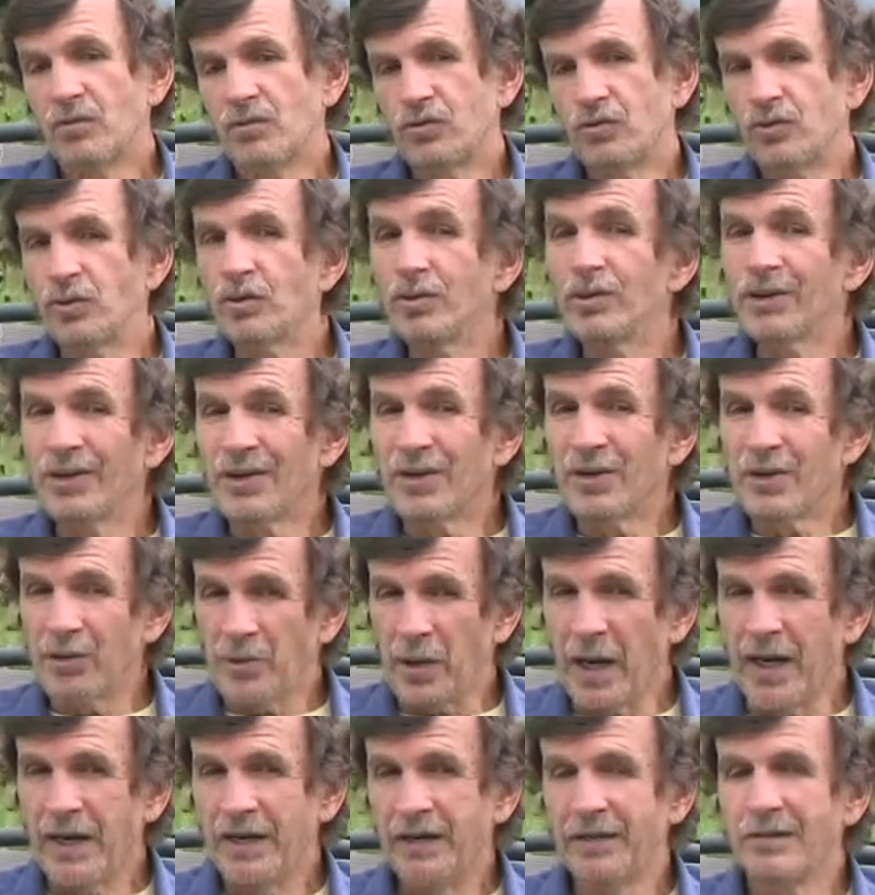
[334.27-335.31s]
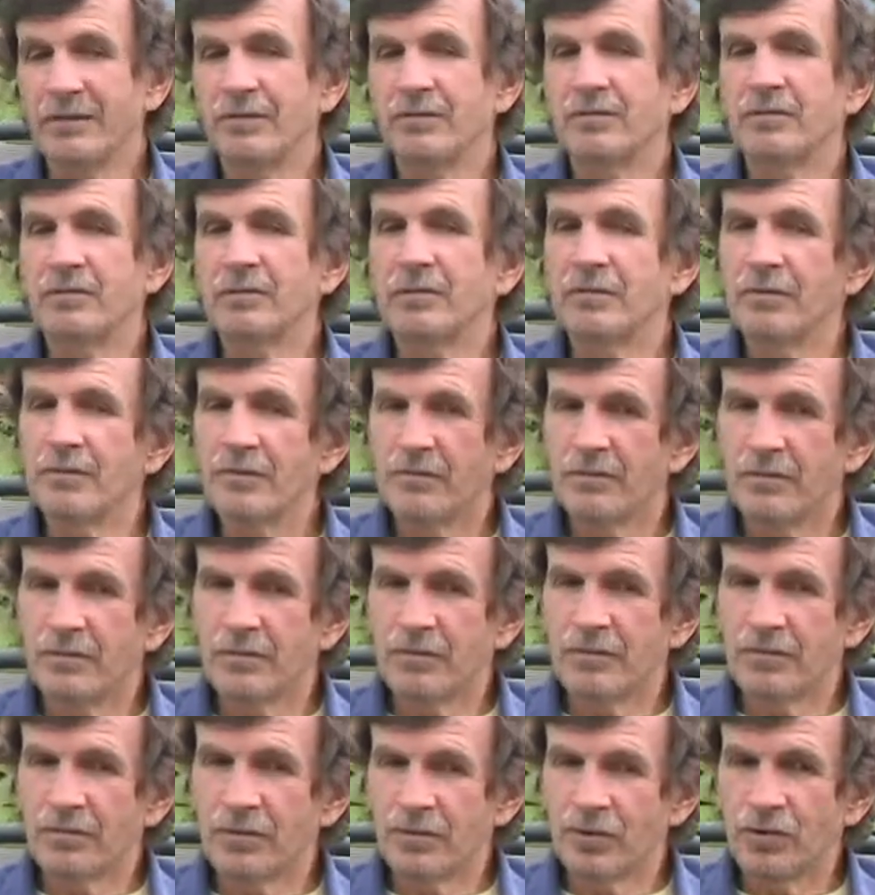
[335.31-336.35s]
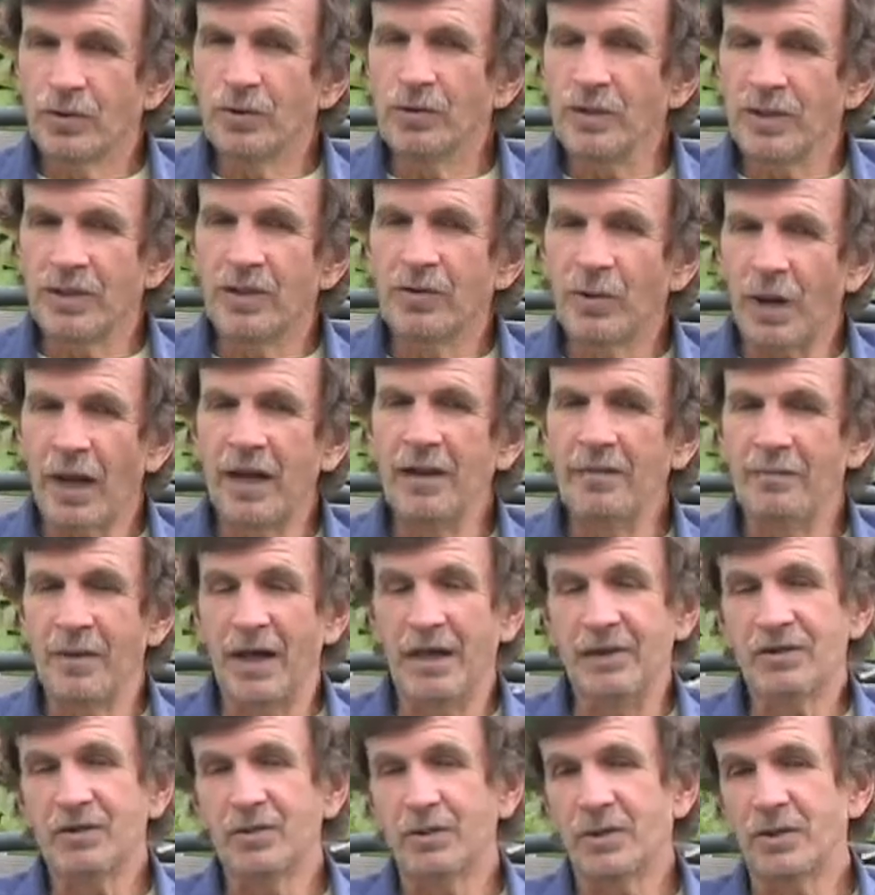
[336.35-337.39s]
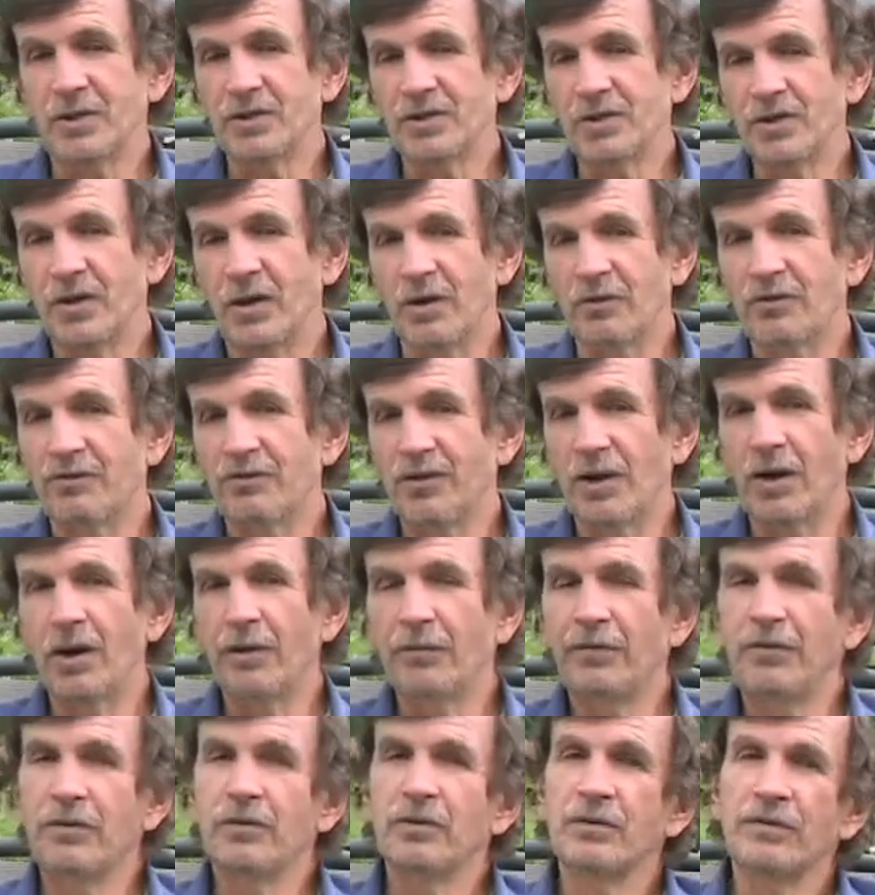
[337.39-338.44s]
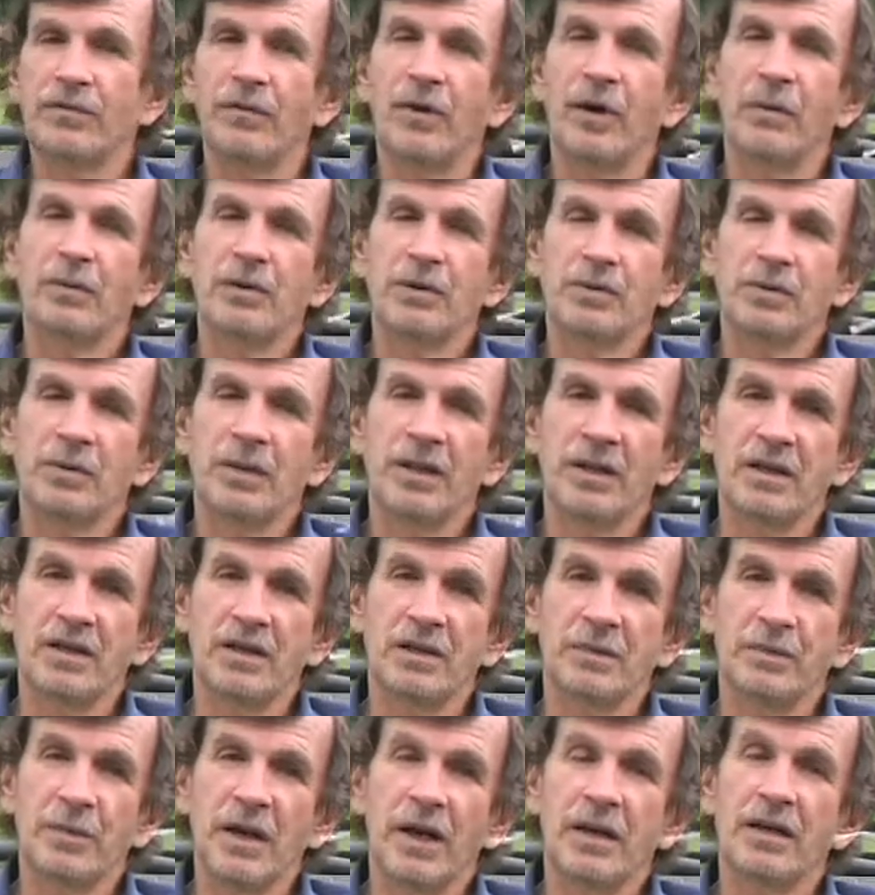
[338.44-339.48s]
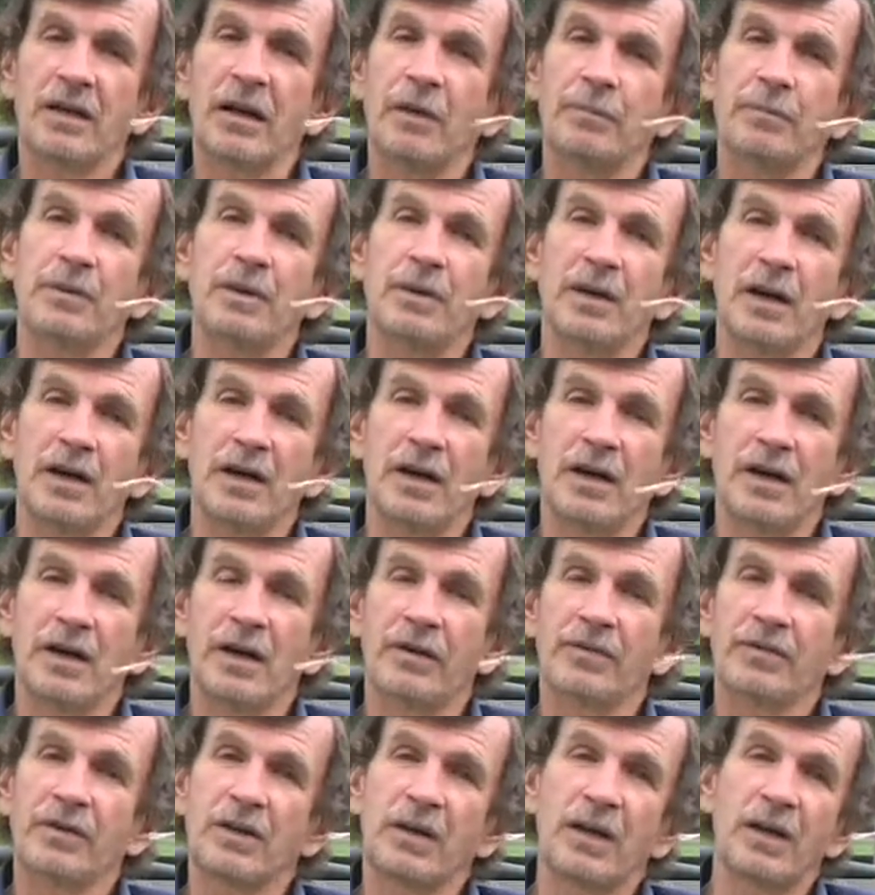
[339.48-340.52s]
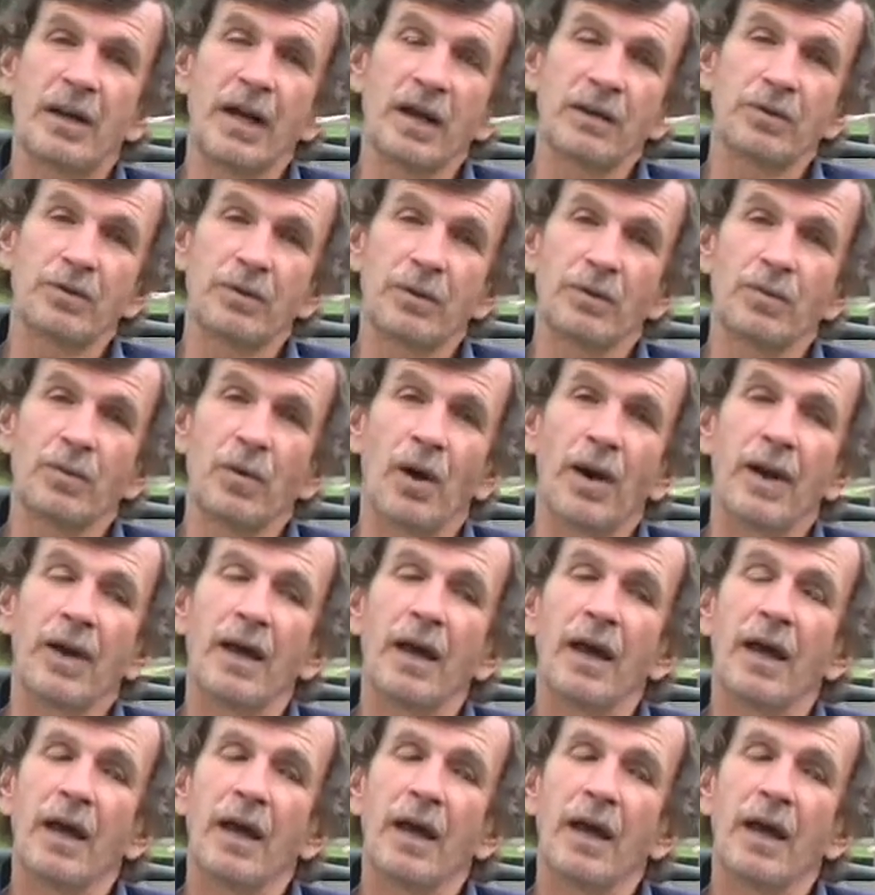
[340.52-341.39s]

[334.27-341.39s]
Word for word: truly great truly great mentors are very few and far between, and you might not be lucky enough to connect with one.